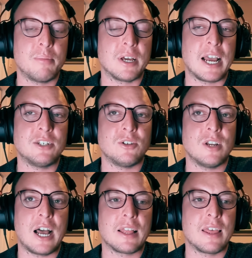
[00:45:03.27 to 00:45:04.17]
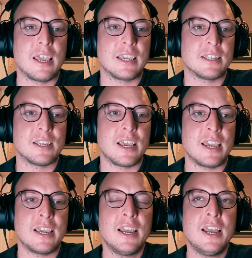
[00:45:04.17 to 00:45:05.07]
but I do not think it's
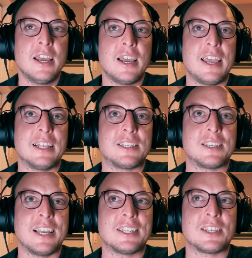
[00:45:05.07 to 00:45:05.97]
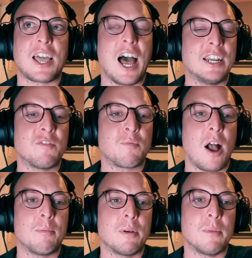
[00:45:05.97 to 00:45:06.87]
a it's it's the kind of
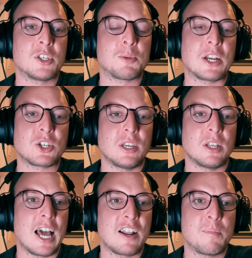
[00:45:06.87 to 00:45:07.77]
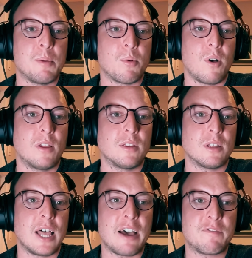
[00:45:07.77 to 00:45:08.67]
problem, especially a lot of people on the
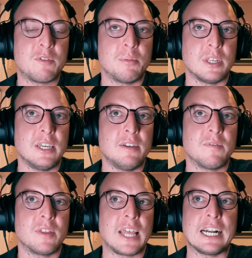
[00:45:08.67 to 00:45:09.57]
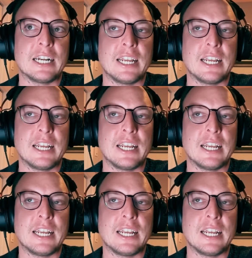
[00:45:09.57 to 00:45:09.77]
left believe that it